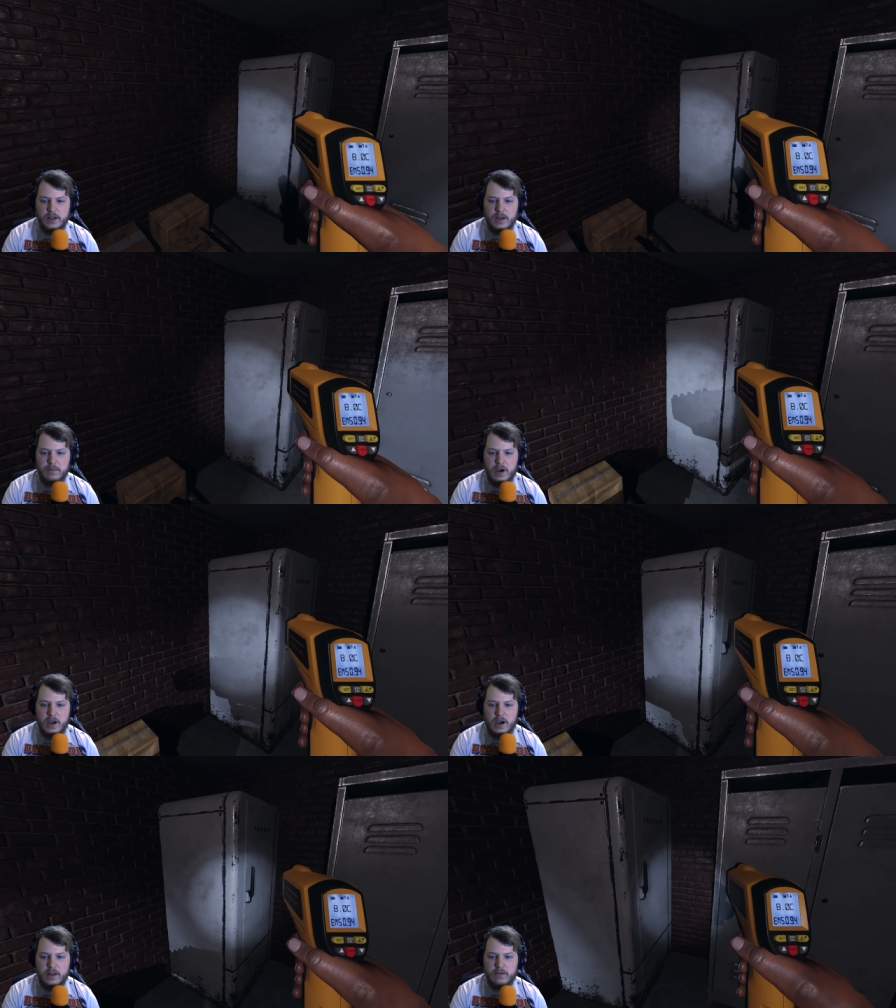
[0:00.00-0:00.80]
It might
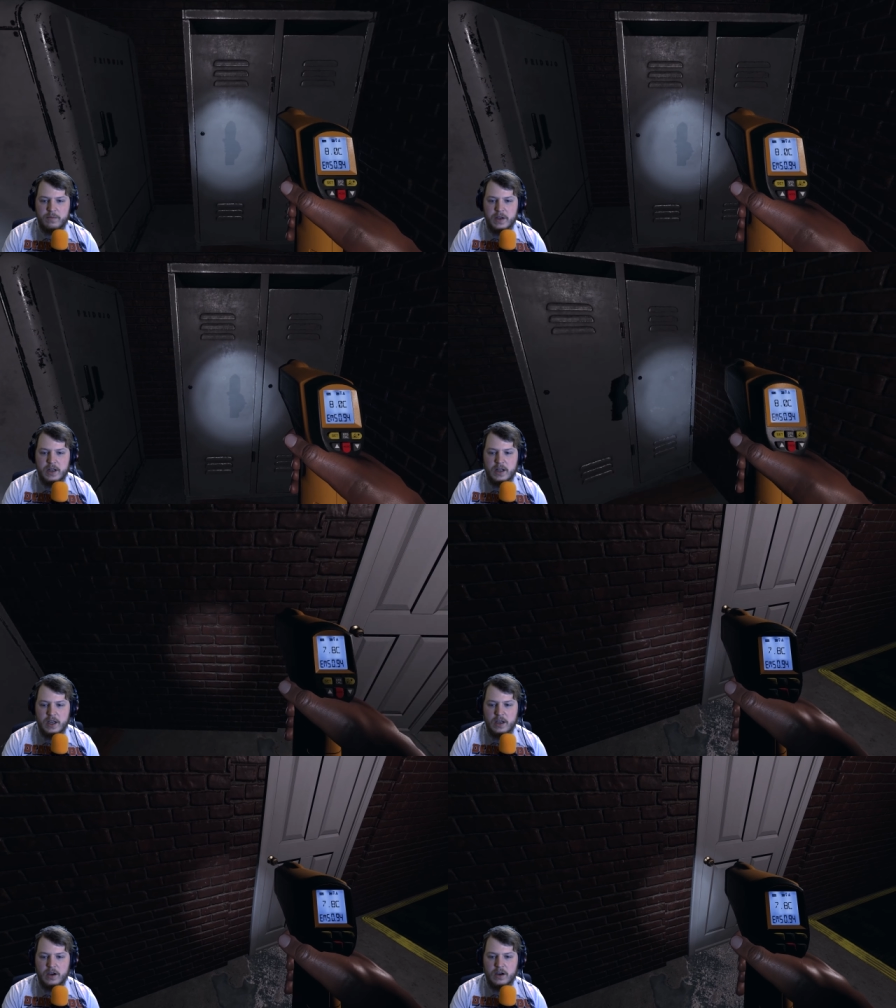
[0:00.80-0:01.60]
either be in
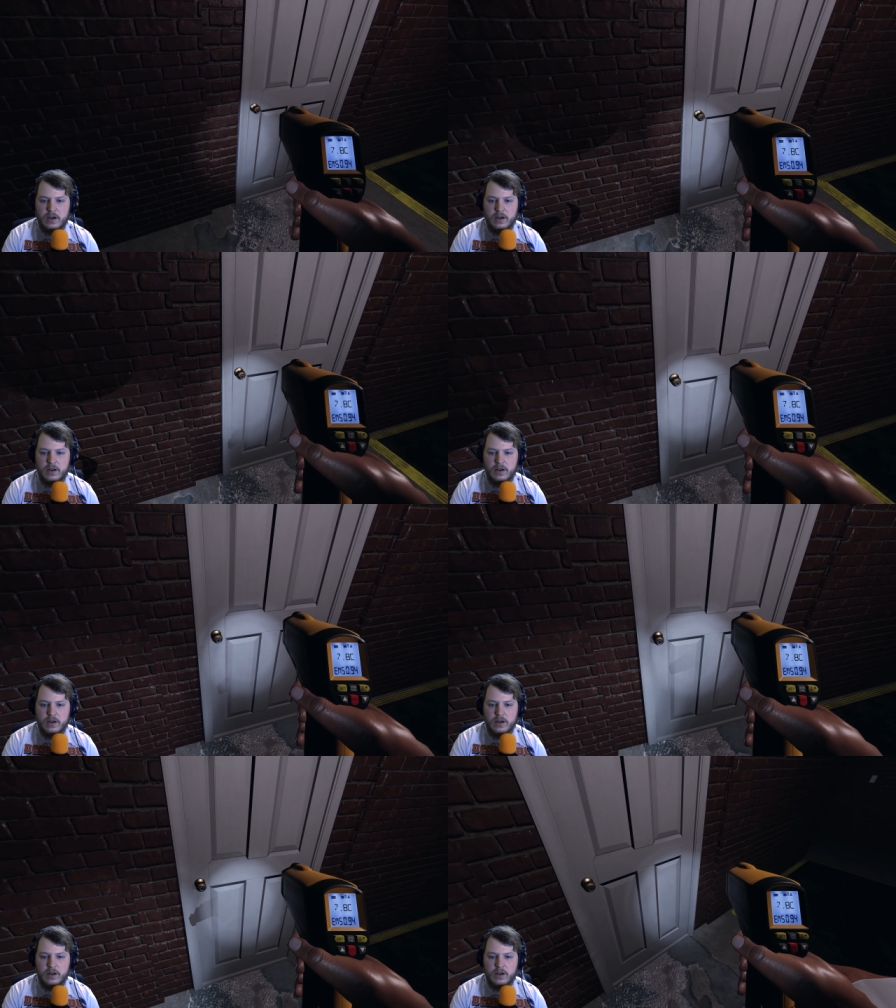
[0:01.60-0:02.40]
here
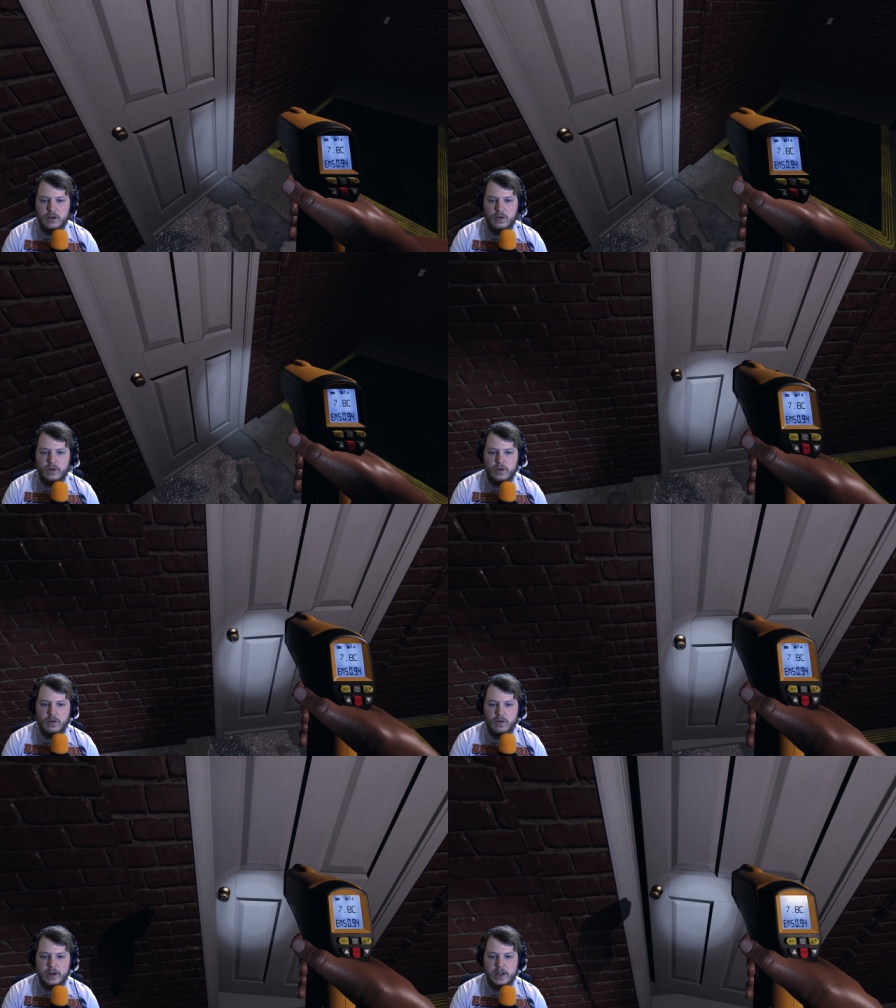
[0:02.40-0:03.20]

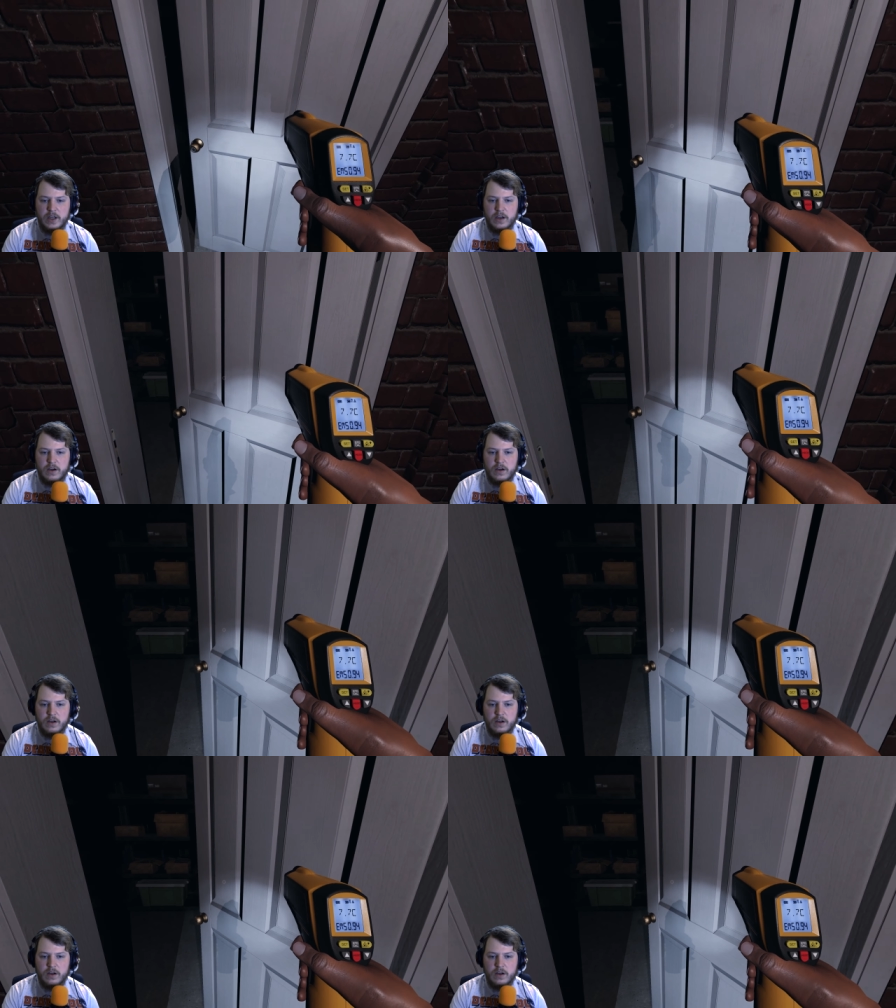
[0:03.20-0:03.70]
or in here.